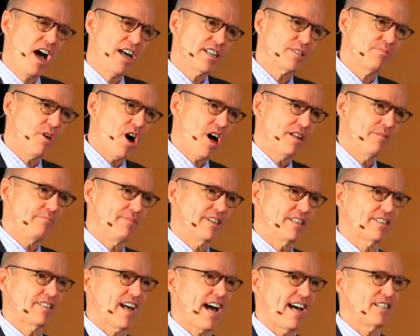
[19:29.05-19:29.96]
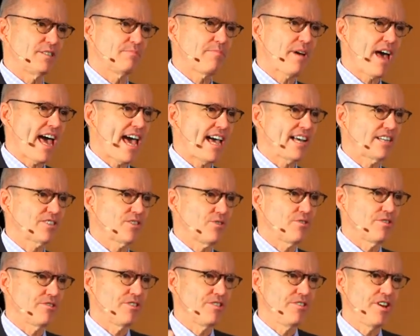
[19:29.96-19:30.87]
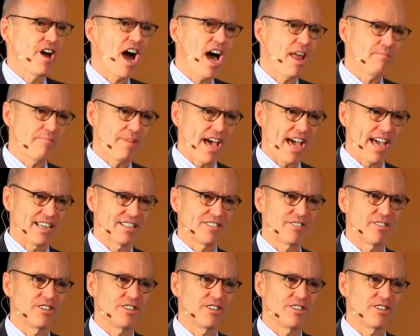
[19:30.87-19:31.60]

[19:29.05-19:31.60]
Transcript: small and mid-sized banks or they're non-banks,